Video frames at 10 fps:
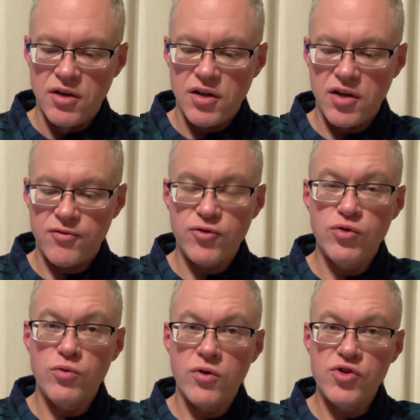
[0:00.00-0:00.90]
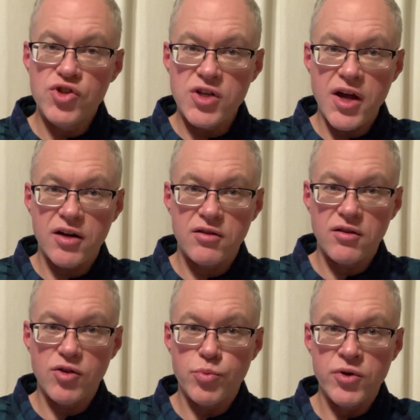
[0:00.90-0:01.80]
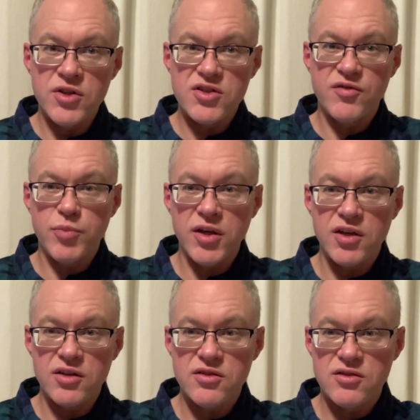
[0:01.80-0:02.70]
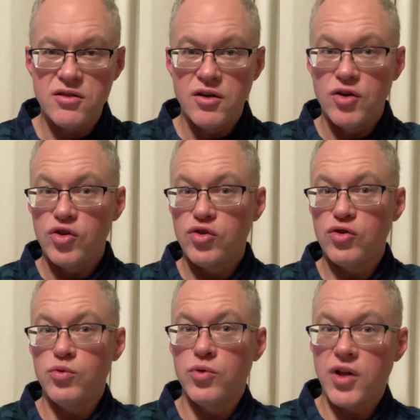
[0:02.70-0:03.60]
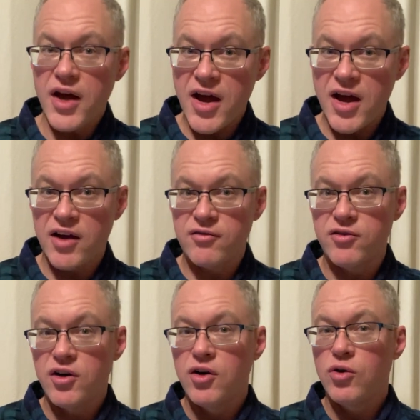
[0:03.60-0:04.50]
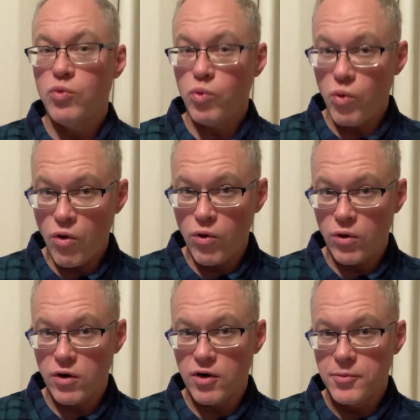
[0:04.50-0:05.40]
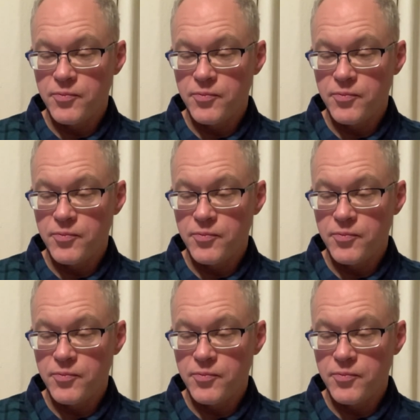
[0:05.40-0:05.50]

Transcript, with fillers: If you reject the Prince of Peace, you will have war.